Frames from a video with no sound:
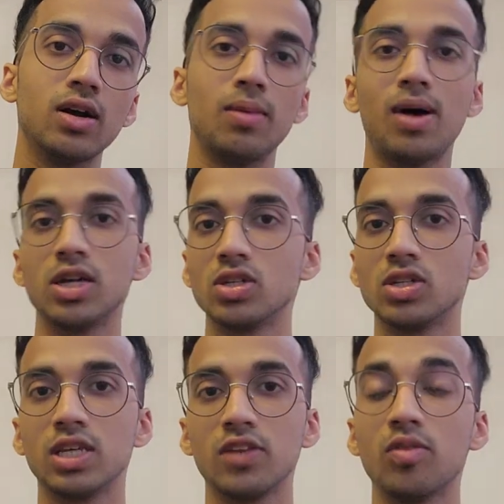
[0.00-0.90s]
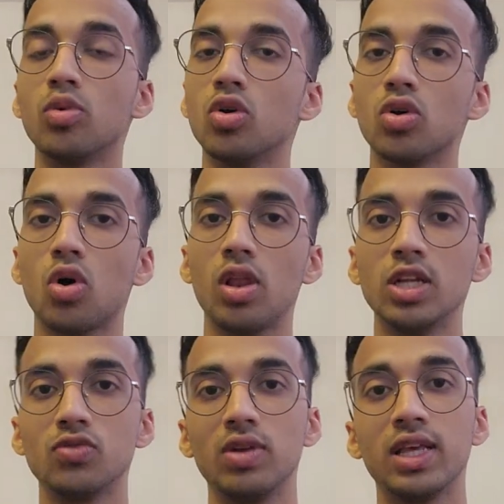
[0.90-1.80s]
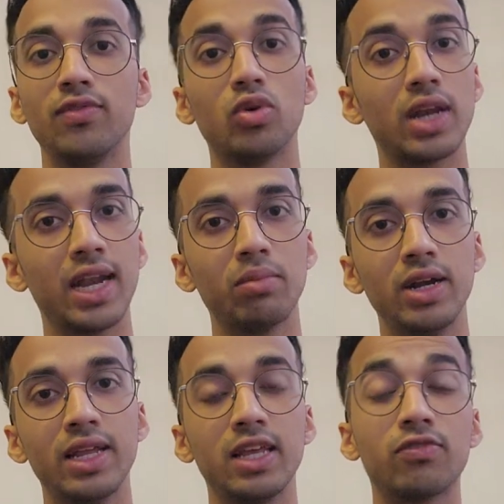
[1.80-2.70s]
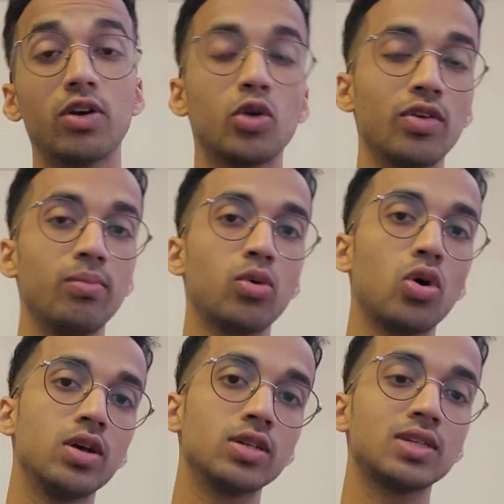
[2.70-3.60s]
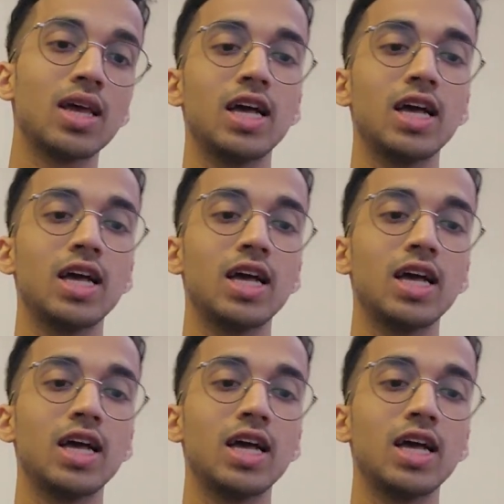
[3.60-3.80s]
A master's degree from a good college will give you credibility in front of employers,